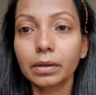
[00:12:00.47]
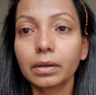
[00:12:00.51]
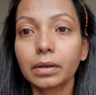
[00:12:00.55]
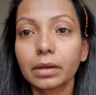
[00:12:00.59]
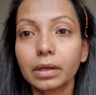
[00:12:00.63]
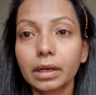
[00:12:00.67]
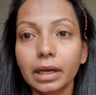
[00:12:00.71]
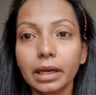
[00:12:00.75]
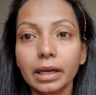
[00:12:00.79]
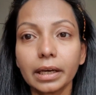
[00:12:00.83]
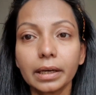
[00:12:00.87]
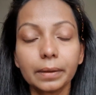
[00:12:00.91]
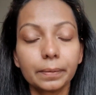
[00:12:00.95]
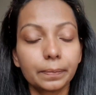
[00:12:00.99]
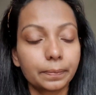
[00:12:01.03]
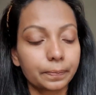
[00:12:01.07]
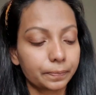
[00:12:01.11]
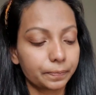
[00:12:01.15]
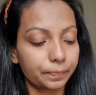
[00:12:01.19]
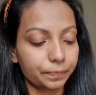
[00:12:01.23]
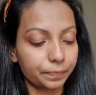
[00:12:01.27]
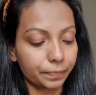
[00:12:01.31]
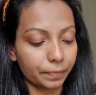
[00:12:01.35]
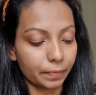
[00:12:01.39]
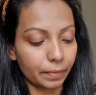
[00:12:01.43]
Okay,
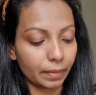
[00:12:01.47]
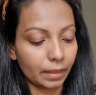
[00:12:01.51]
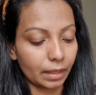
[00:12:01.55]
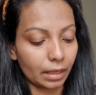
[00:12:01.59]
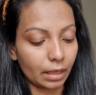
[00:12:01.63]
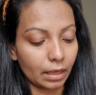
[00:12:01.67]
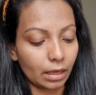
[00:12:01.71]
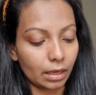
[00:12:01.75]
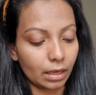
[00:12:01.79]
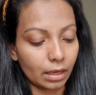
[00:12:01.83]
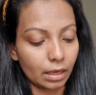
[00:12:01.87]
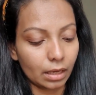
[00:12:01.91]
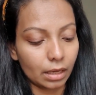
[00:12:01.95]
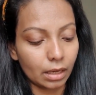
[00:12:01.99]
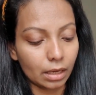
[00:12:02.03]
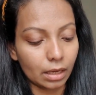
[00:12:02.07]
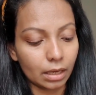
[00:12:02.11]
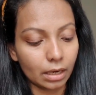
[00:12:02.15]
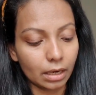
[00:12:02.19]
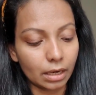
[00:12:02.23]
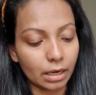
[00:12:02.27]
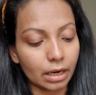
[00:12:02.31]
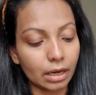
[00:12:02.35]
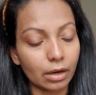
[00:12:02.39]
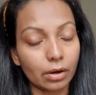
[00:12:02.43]

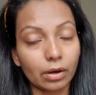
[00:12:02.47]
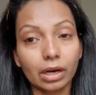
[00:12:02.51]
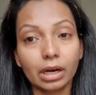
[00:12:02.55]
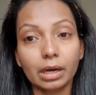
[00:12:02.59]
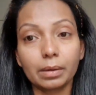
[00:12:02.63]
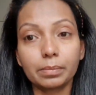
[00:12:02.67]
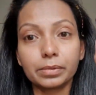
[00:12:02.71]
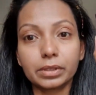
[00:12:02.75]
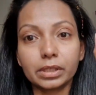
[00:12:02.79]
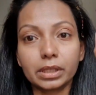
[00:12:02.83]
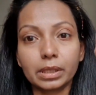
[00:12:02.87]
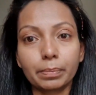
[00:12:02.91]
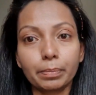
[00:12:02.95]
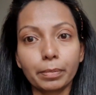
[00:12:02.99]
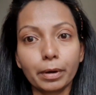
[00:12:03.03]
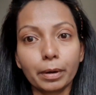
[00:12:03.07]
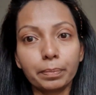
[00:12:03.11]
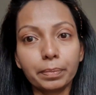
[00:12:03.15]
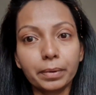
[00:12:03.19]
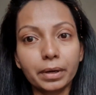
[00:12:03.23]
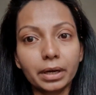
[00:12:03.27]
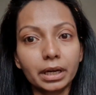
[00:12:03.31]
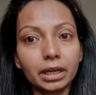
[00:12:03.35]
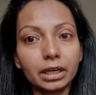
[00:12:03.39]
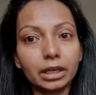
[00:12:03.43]
now comes the
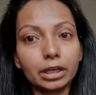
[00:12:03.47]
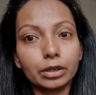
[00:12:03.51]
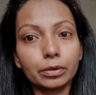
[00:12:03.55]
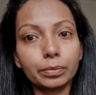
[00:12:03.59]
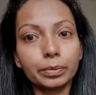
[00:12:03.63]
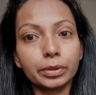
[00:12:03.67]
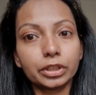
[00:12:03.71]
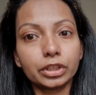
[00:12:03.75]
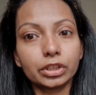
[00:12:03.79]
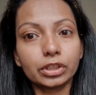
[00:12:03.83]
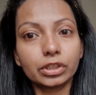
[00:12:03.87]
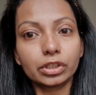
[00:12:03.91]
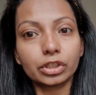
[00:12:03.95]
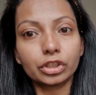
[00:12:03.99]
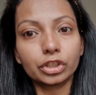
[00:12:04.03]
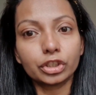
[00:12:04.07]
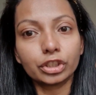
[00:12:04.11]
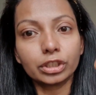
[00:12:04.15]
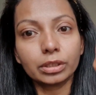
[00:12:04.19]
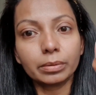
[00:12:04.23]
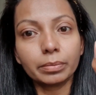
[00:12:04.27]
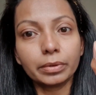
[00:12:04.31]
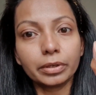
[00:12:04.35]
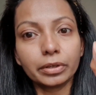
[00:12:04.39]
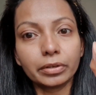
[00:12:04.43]
pop color, which is a
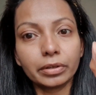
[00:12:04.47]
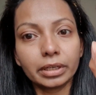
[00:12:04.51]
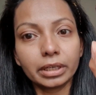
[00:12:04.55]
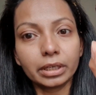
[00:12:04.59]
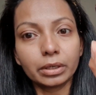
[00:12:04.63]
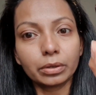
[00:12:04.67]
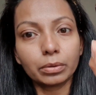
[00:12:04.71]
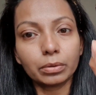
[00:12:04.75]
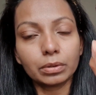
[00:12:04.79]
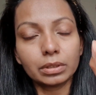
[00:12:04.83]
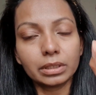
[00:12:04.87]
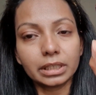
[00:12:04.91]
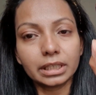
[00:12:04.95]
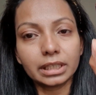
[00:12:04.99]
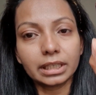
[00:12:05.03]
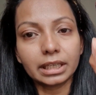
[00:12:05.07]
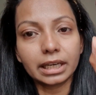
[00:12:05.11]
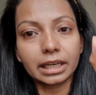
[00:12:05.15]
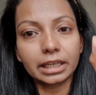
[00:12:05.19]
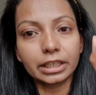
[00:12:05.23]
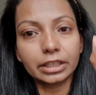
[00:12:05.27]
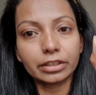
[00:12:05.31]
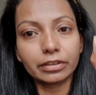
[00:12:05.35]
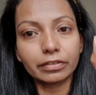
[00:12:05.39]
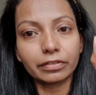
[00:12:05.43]
shimmery golden
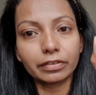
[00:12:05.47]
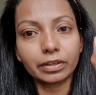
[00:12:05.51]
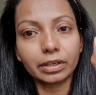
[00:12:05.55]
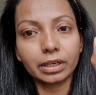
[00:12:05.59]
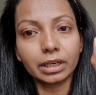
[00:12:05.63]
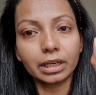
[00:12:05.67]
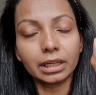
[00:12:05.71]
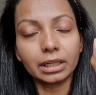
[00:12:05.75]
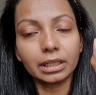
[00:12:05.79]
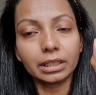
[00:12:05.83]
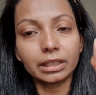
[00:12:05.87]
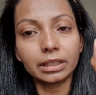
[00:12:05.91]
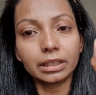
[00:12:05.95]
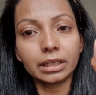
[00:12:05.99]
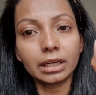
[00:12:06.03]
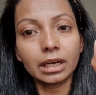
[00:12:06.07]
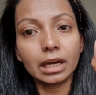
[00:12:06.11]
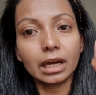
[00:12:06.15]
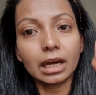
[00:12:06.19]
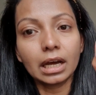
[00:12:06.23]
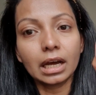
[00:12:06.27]
kind of a color.